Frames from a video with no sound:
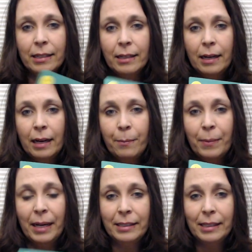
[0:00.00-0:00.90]

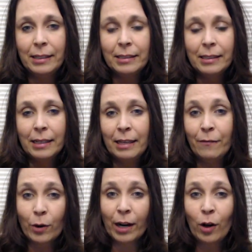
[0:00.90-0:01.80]
But if
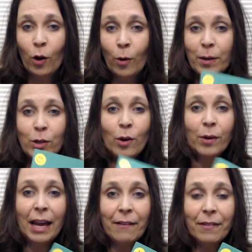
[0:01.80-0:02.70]
you're at home and you don't
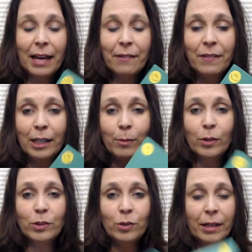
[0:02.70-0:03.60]
have that available,
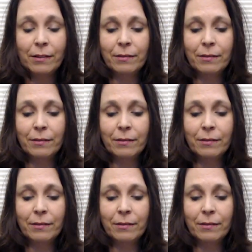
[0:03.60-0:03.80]
you can